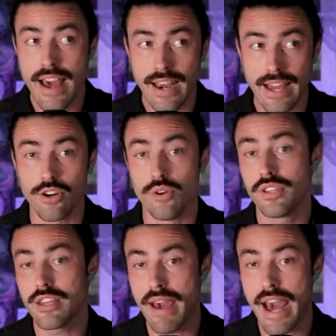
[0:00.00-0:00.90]
And I can
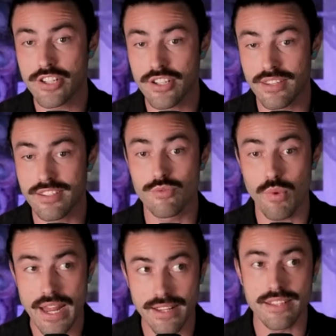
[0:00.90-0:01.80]
only imagine the
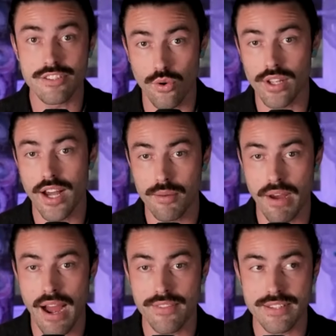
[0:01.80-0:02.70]
sweating that's going on
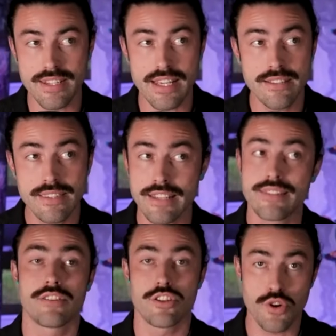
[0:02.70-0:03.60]
behind the scenes that it
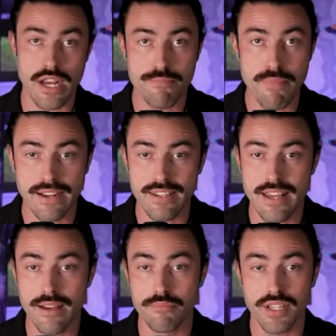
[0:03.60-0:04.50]
doesn't trace back to him.